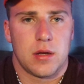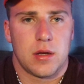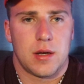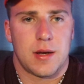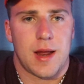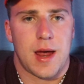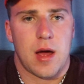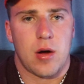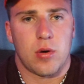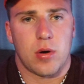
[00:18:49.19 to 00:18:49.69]

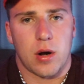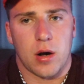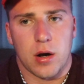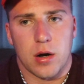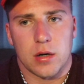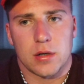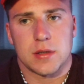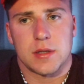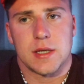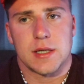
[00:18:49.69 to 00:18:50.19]
And how
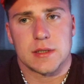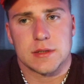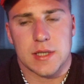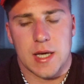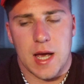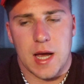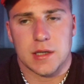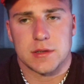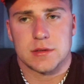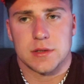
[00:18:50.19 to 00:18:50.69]
hard things
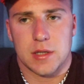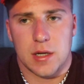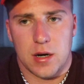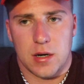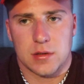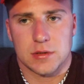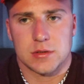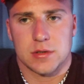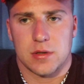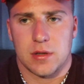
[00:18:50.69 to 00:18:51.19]
actually
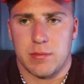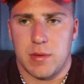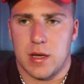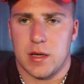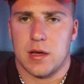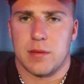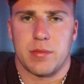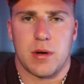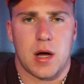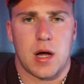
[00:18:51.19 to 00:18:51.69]
are. So they
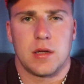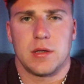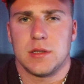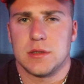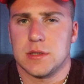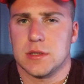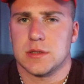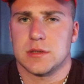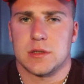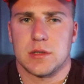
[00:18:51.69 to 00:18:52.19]
make up all
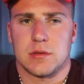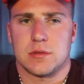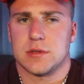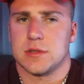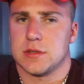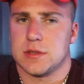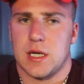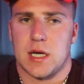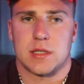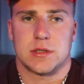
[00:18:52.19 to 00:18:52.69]
these
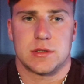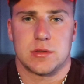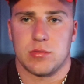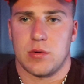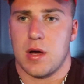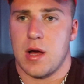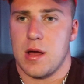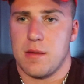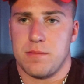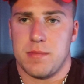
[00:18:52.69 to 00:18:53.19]
excuses as to
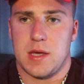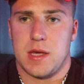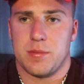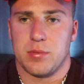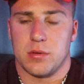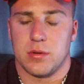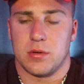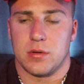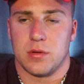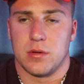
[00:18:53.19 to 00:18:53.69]
why
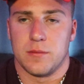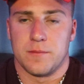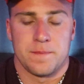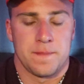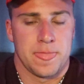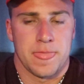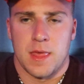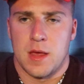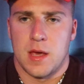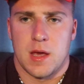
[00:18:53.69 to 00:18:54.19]
people
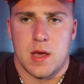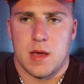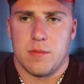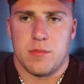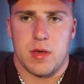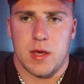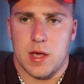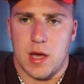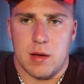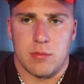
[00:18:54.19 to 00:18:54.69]

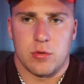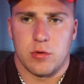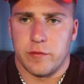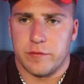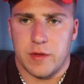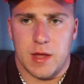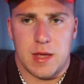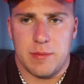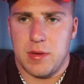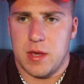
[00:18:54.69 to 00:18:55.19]
become who
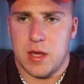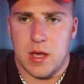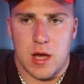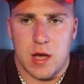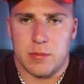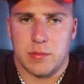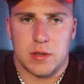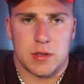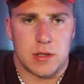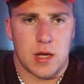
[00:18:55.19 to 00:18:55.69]
they
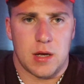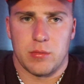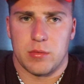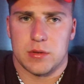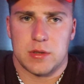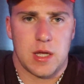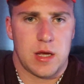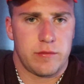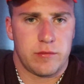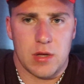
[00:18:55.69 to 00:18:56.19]
become and done
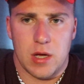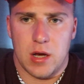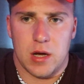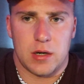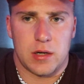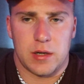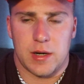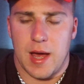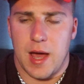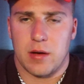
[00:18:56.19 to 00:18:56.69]
what they've
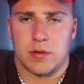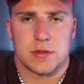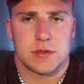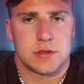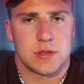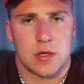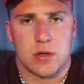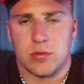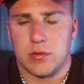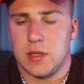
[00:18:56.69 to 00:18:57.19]
done and how it's
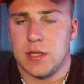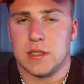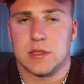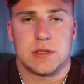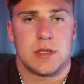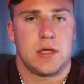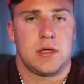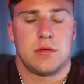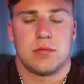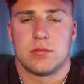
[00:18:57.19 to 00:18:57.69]
so
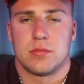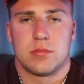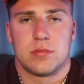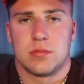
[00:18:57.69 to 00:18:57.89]
easy.